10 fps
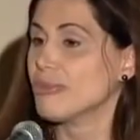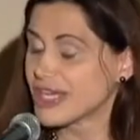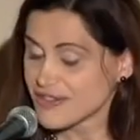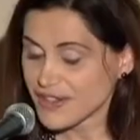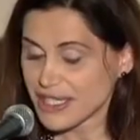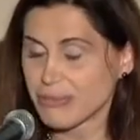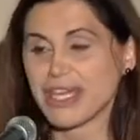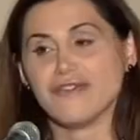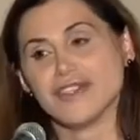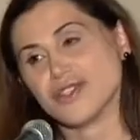Breastfeeding
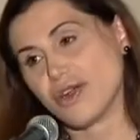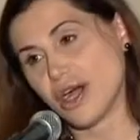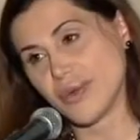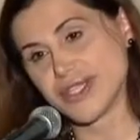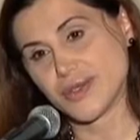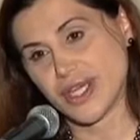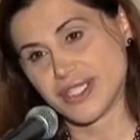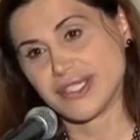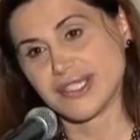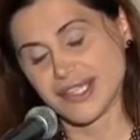benefits are always
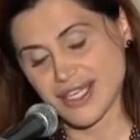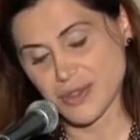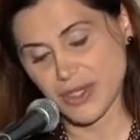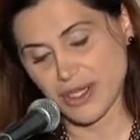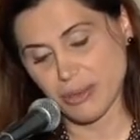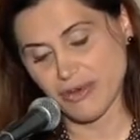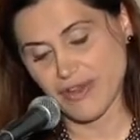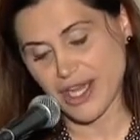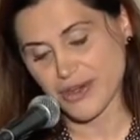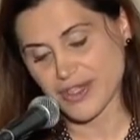great to discuss with your
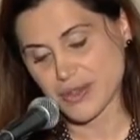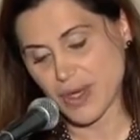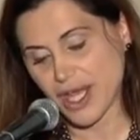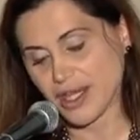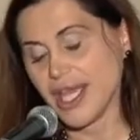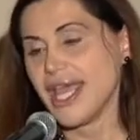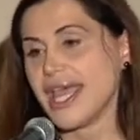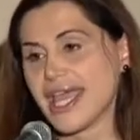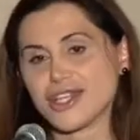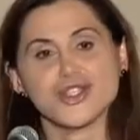provider as well,
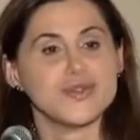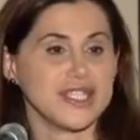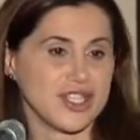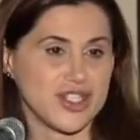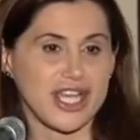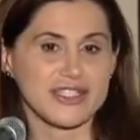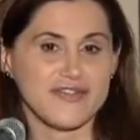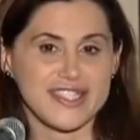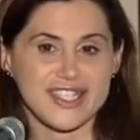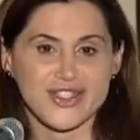and choosing a child's
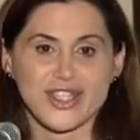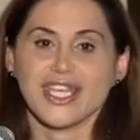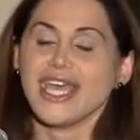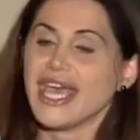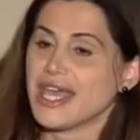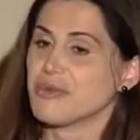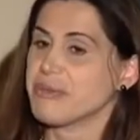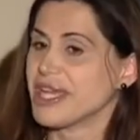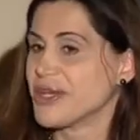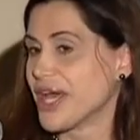physician. And
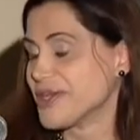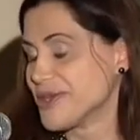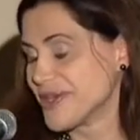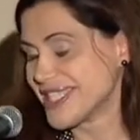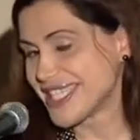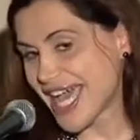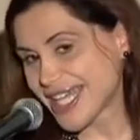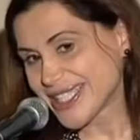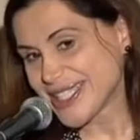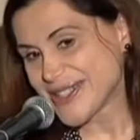we may not know
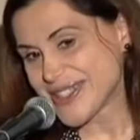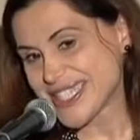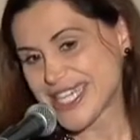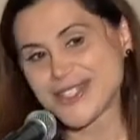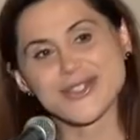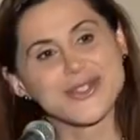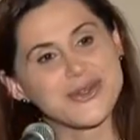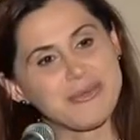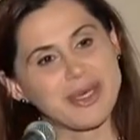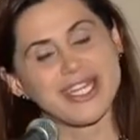exactly who to send you
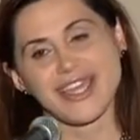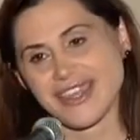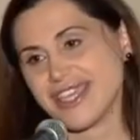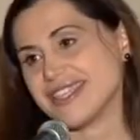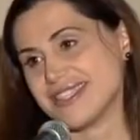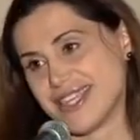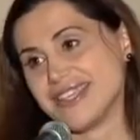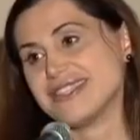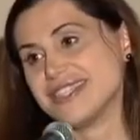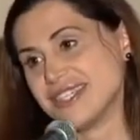to, but I think it's
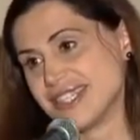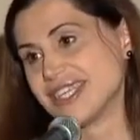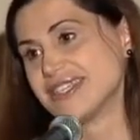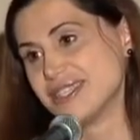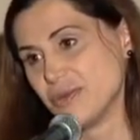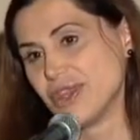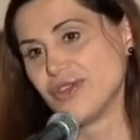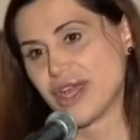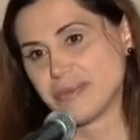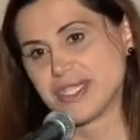nice to discuss it
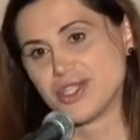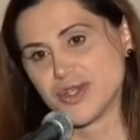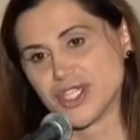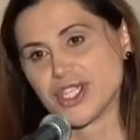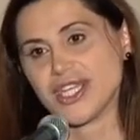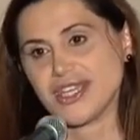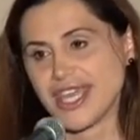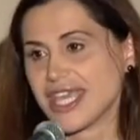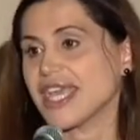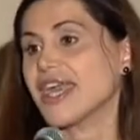with your obstetrician, and
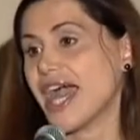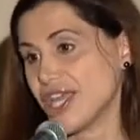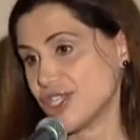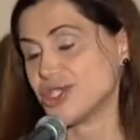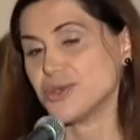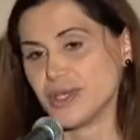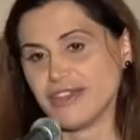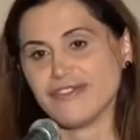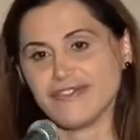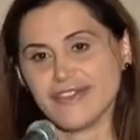they can guide you
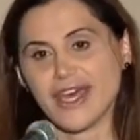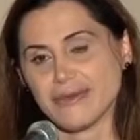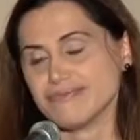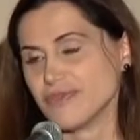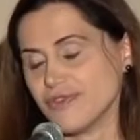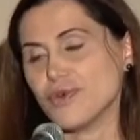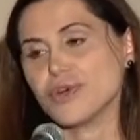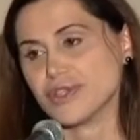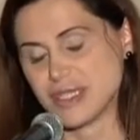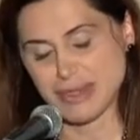if um,
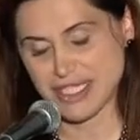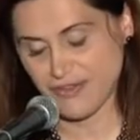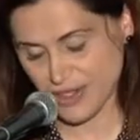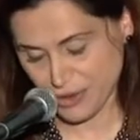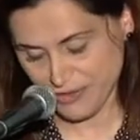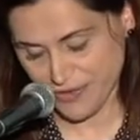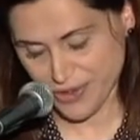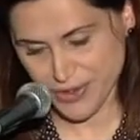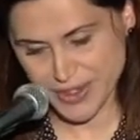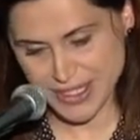for specific
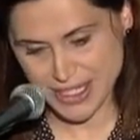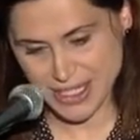referrals.